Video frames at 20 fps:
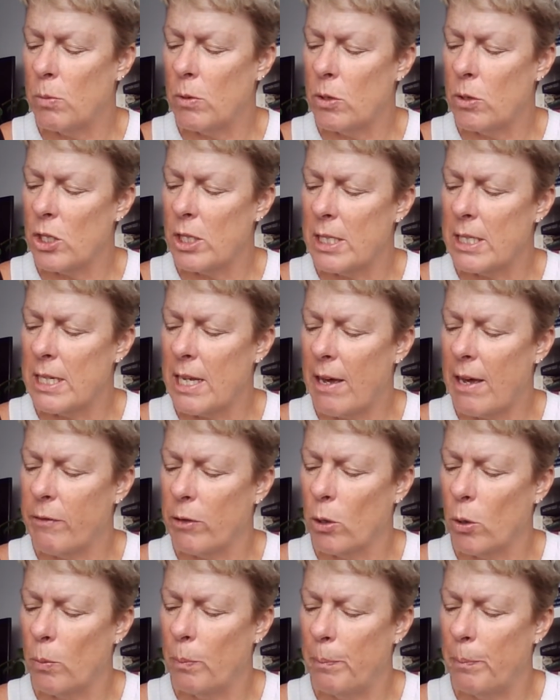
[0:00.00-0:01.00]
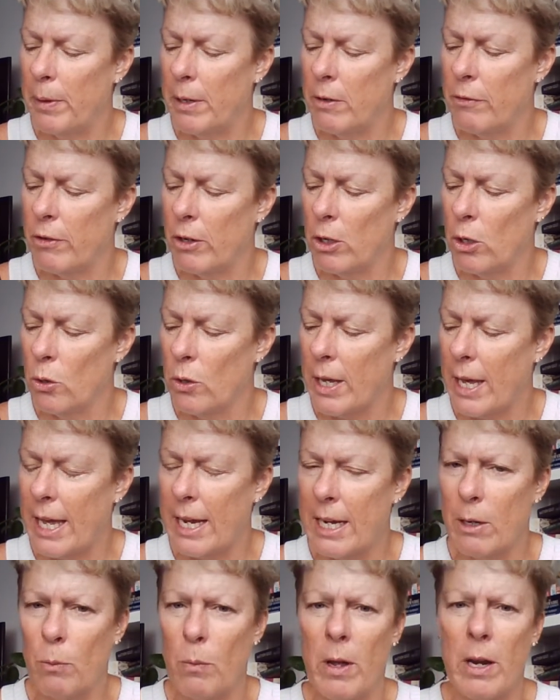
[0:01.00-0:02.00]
We'll just have a bit of a look at it.